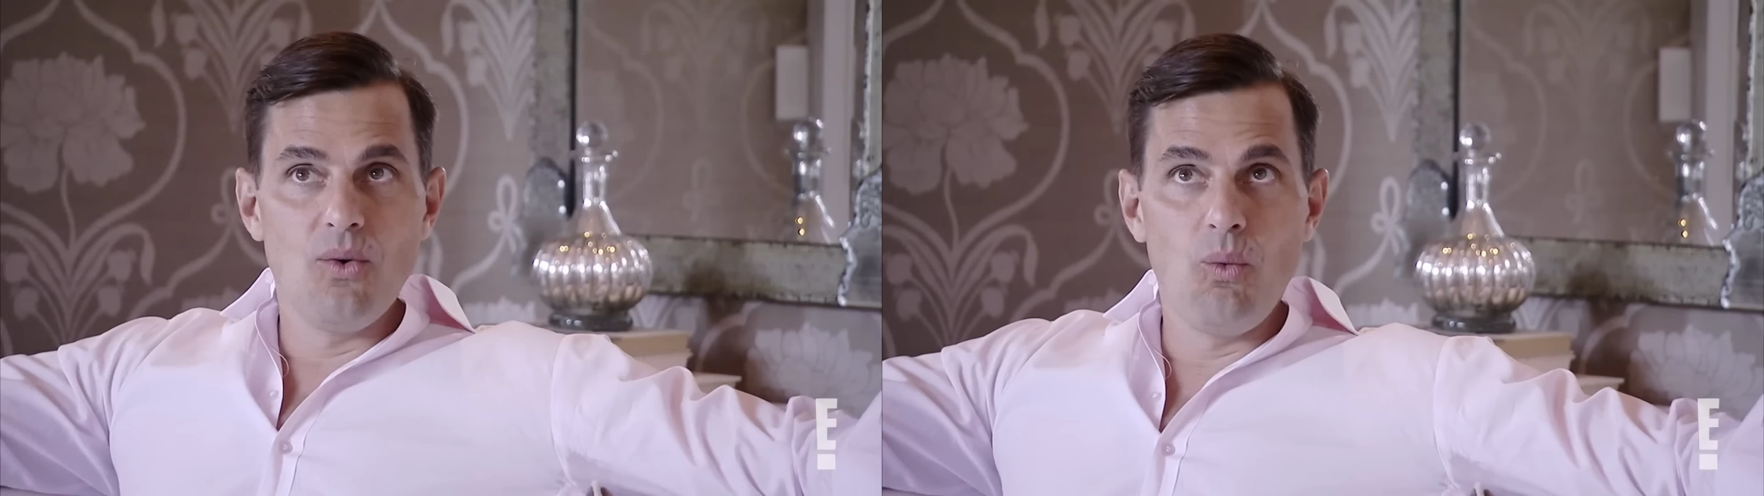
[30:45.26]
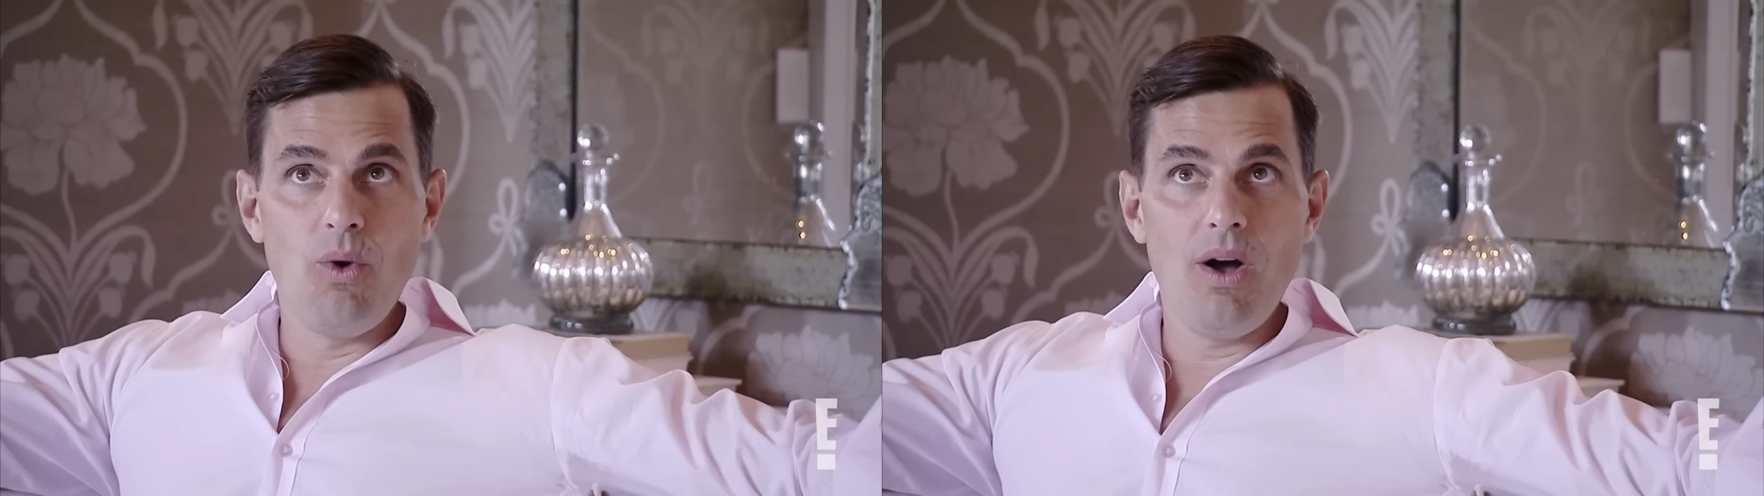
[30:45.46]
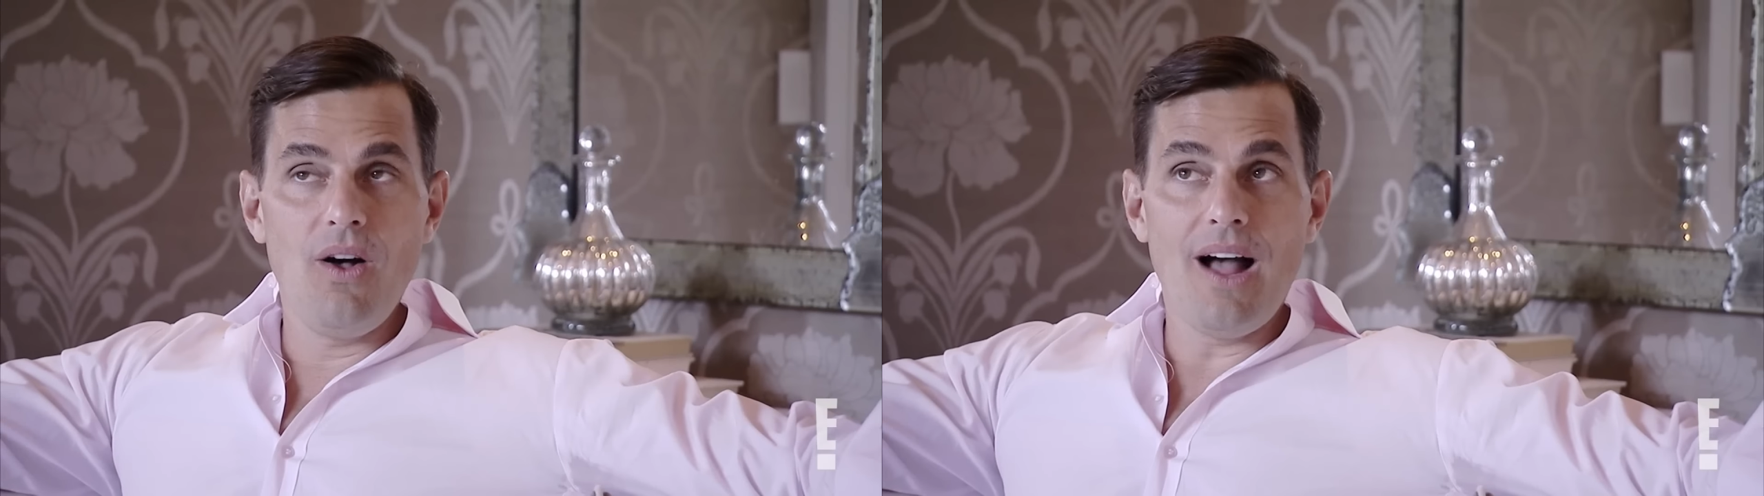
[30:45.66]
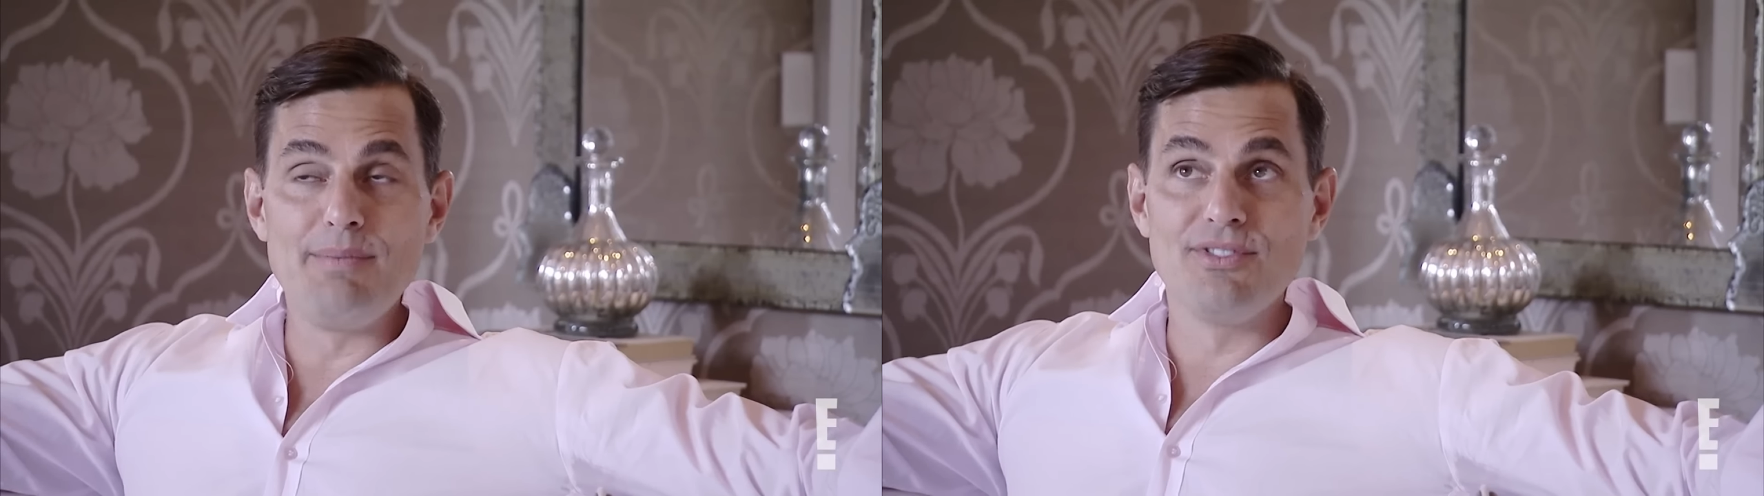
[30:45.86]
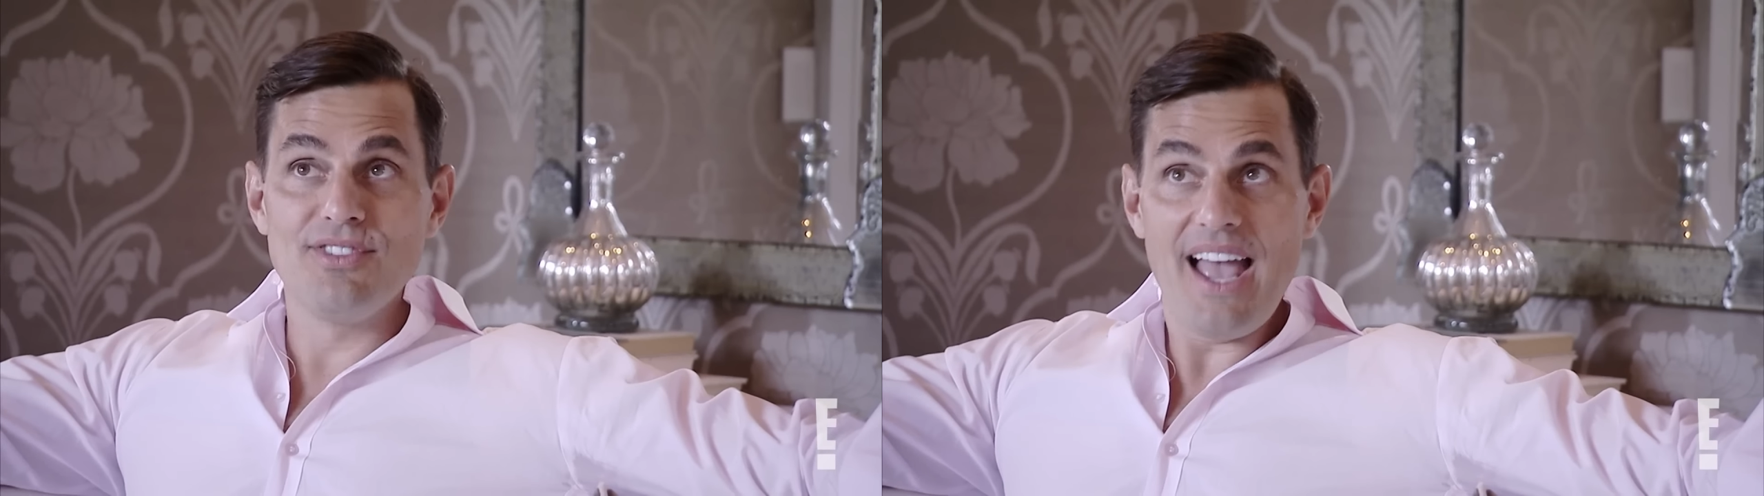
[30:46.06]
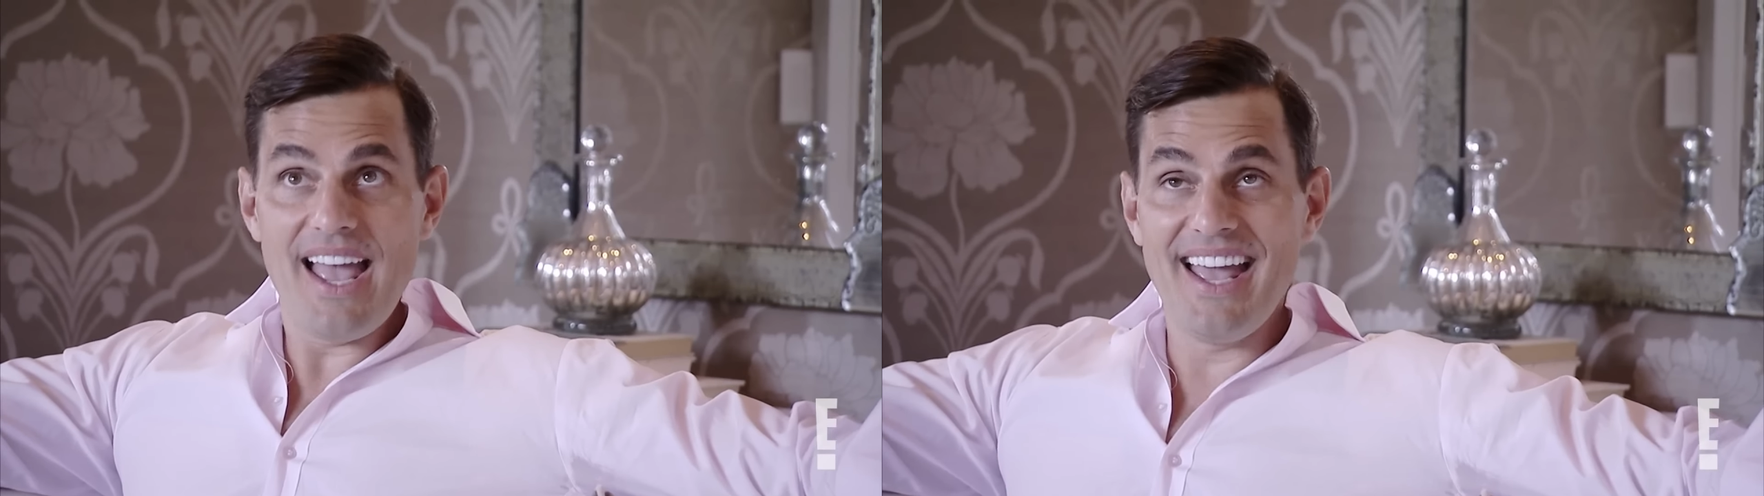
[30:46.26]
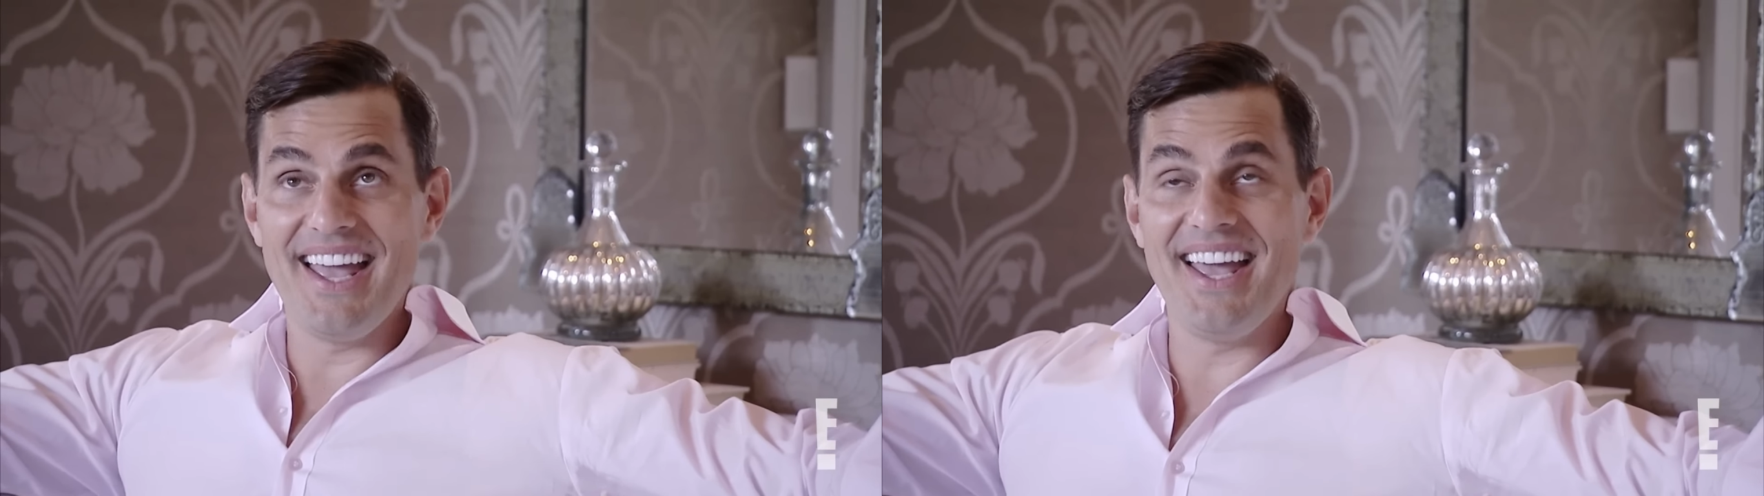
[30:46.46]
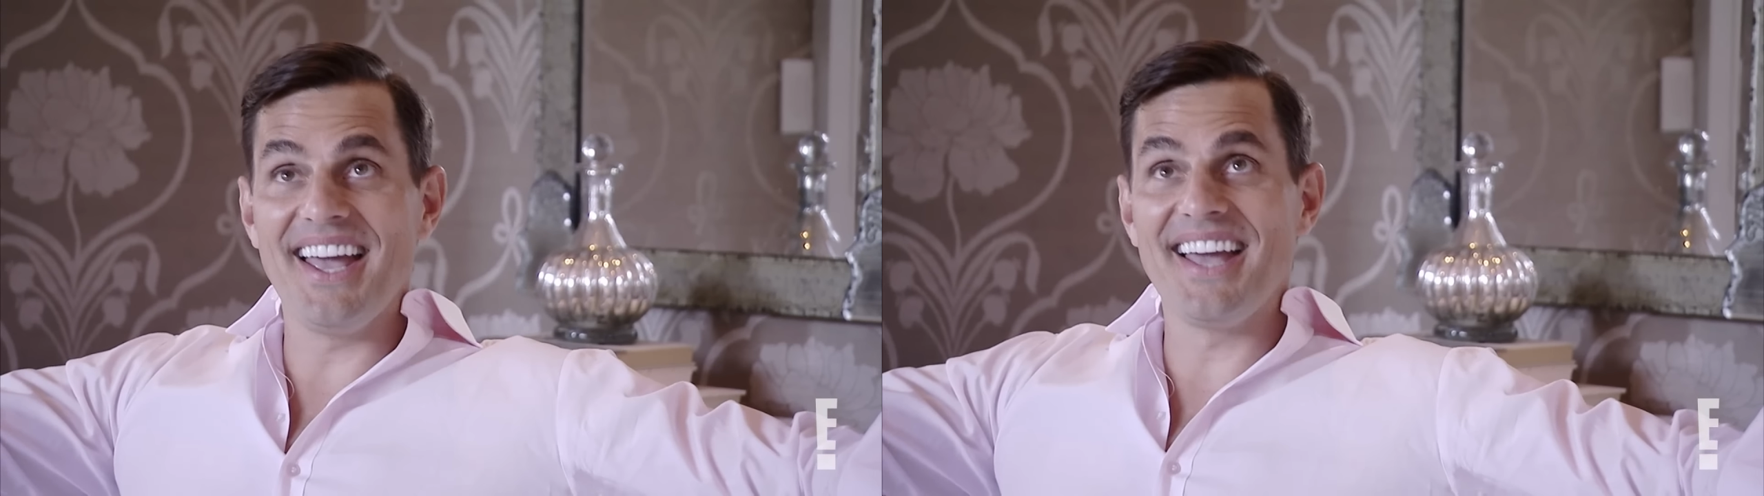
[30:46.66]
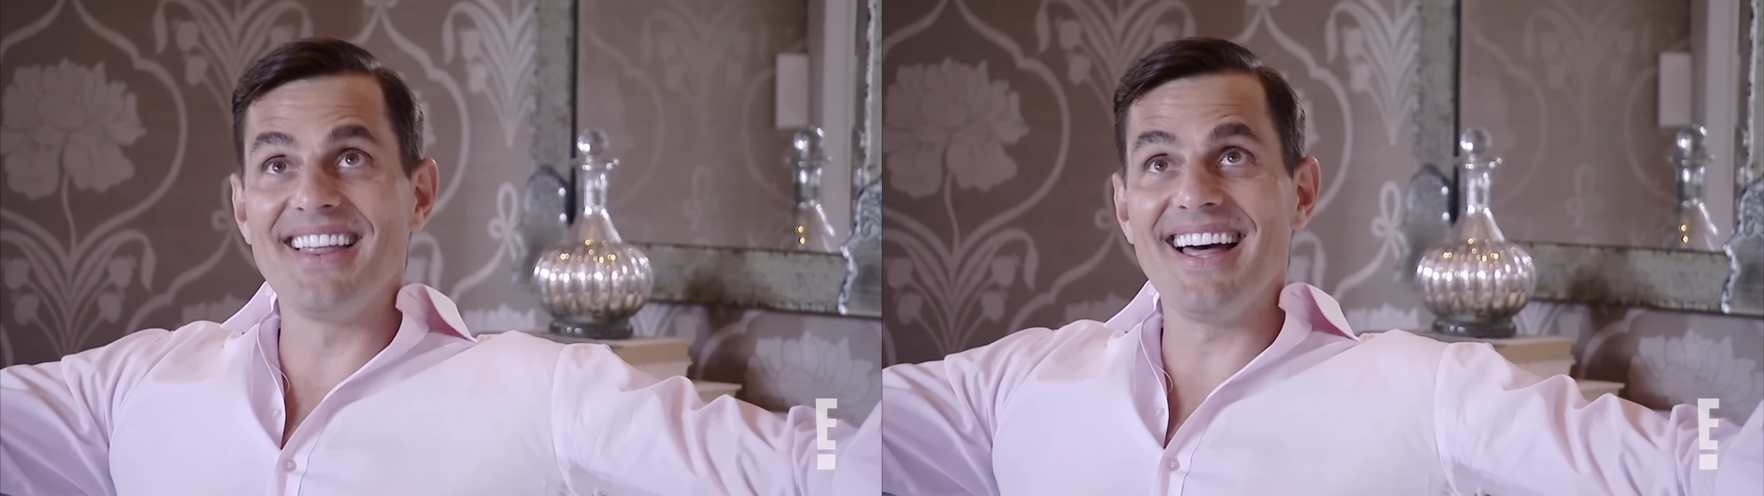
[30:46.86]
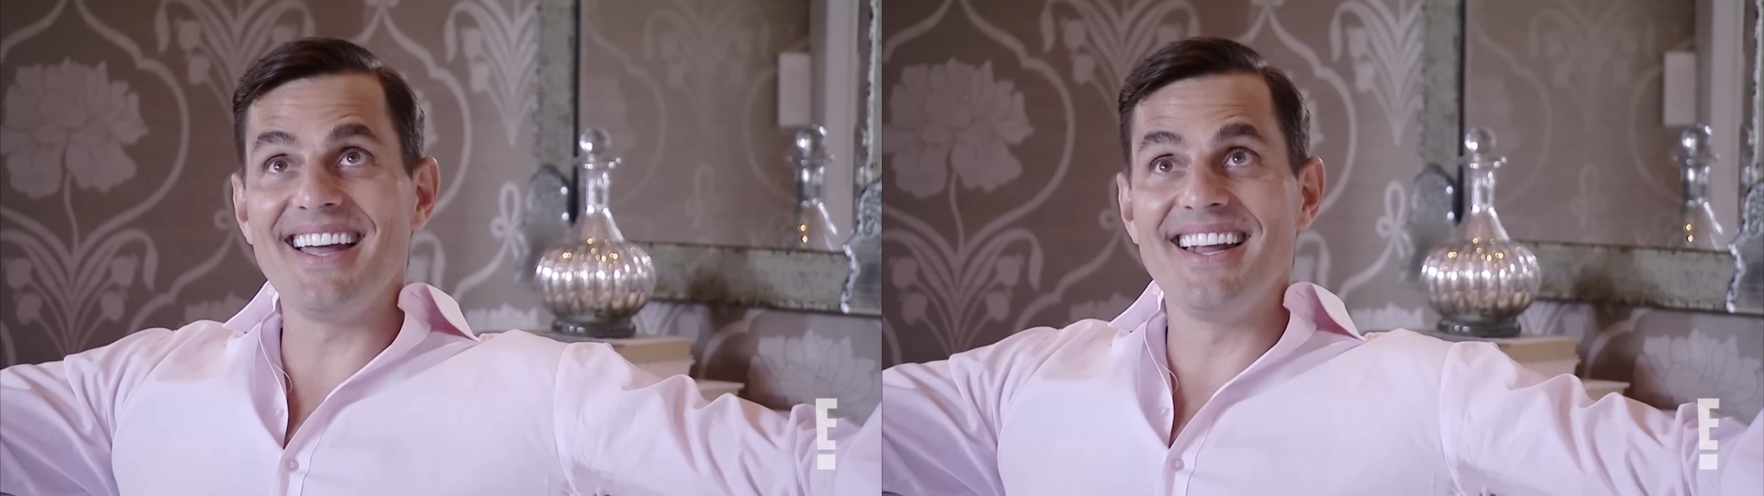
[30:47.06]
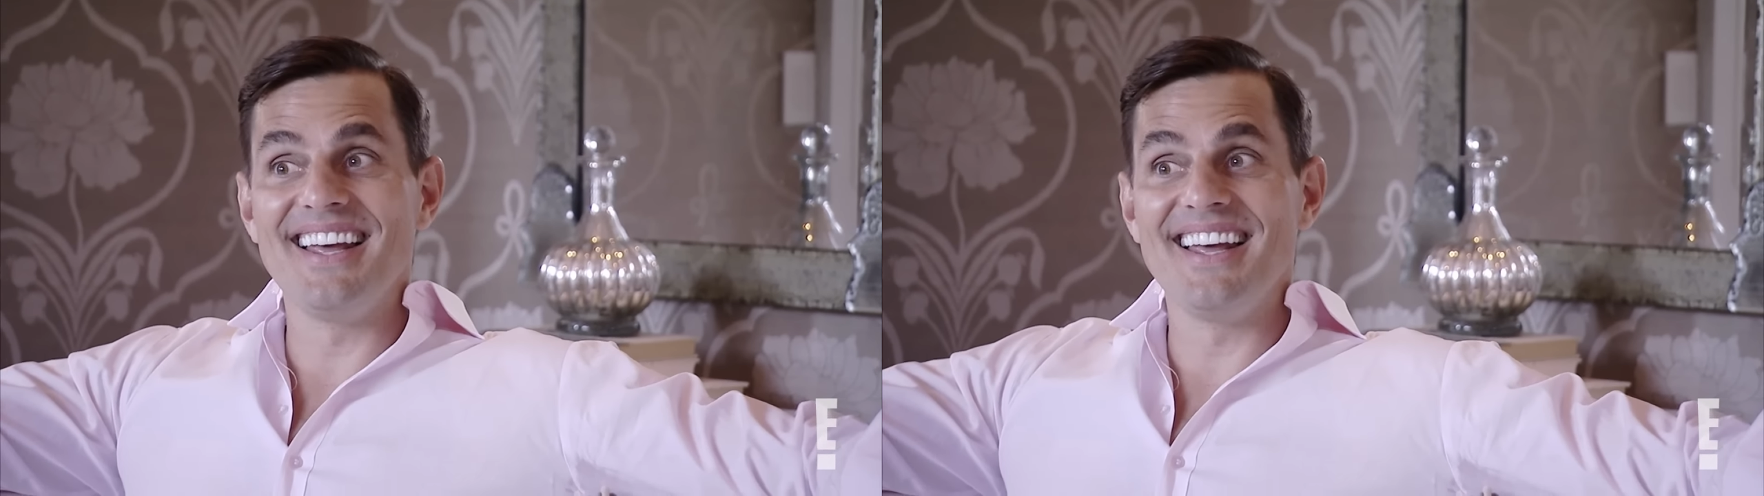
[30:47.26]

Well, I'm saying that